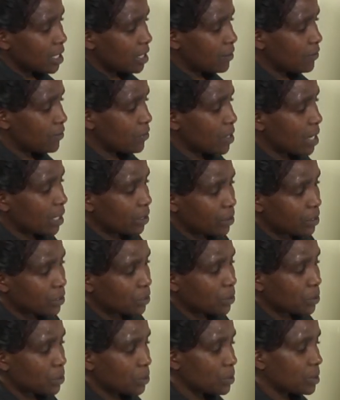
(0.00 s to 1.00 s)
if you are going
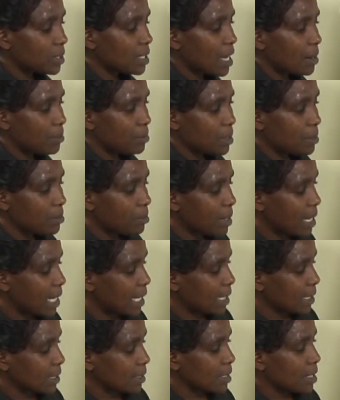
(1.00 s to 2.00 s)
to use a beam
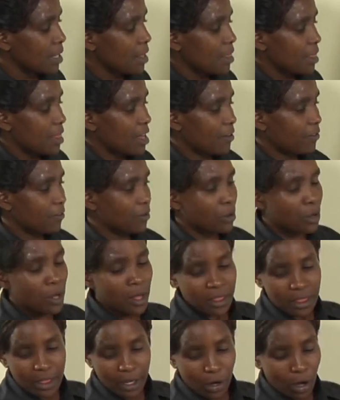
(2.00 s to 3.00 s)
balance. Therefore,
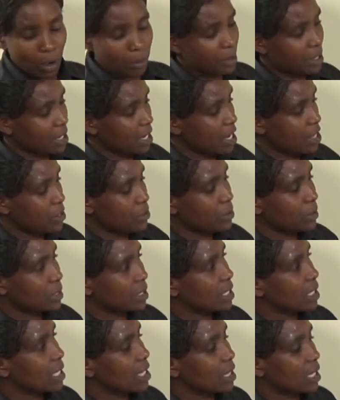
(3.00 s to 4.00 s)
the commonly
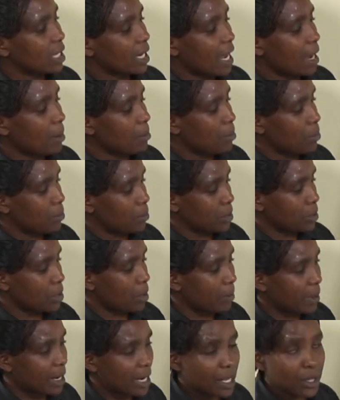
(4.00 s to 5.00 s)
used in the lab, we
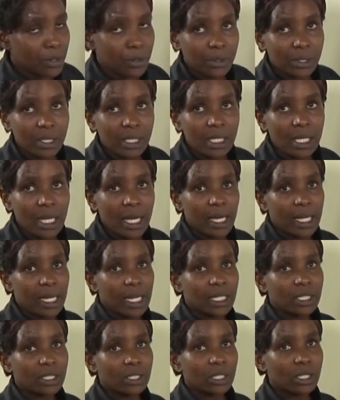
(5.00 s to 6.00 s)
normally use
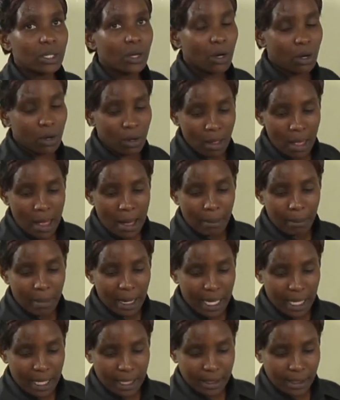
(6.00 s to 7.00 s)
electrical
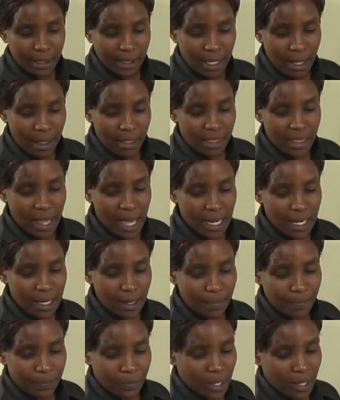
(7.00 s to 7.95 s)
balance. Then,